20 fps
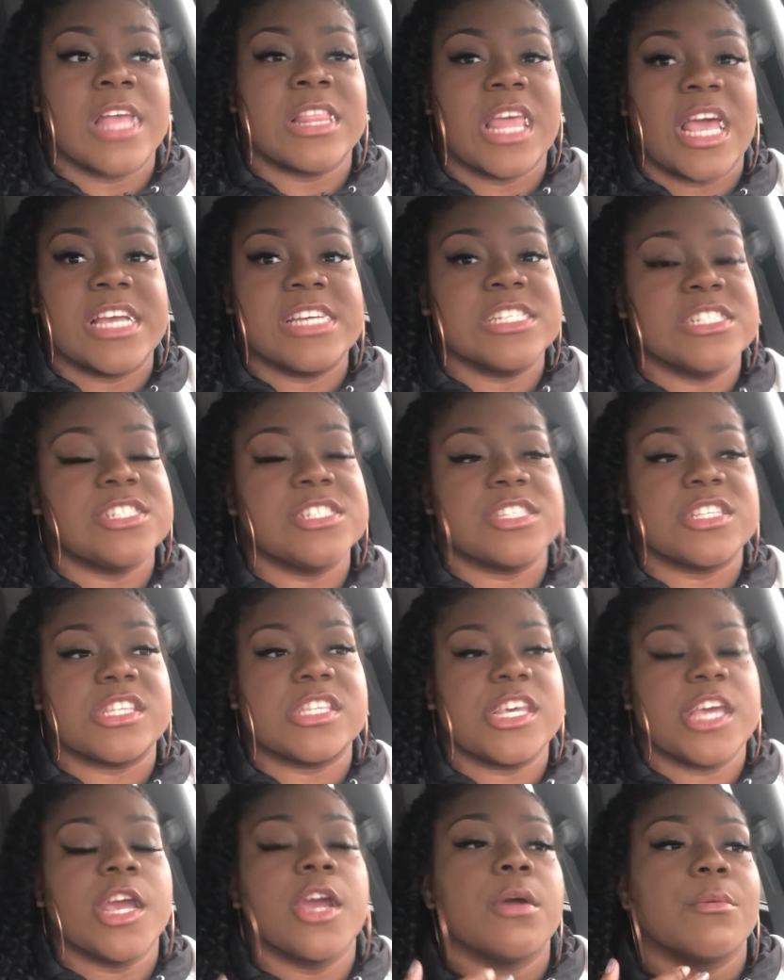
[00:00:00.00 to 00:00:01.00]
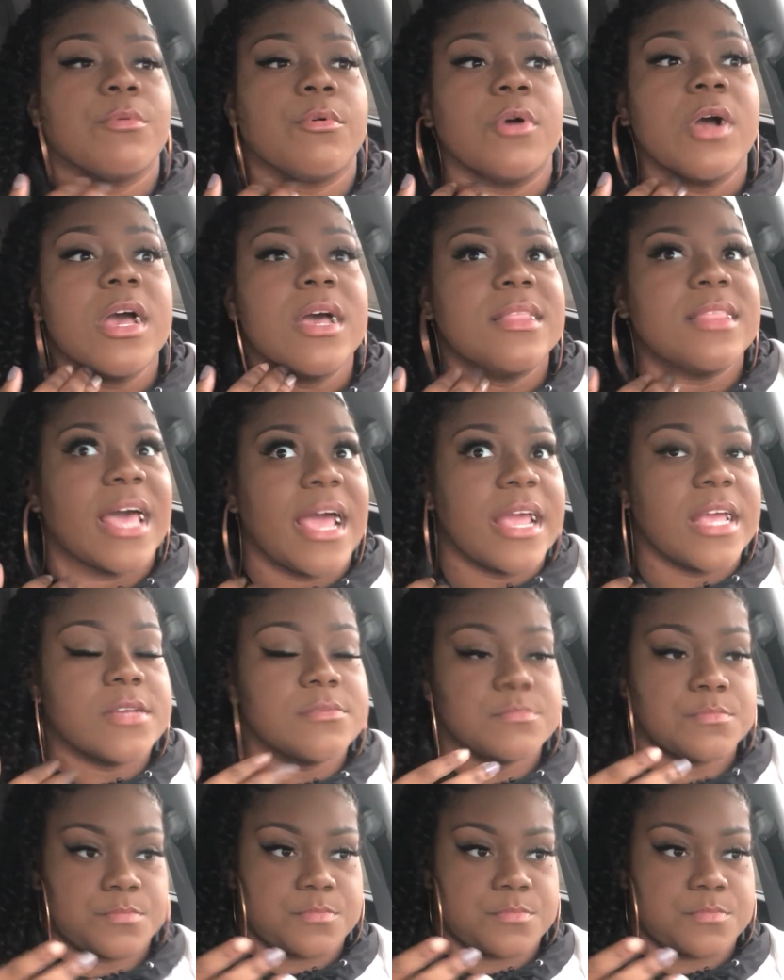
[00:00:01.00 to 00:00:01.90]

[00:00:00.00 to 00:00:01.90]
and like it's just terrible. Like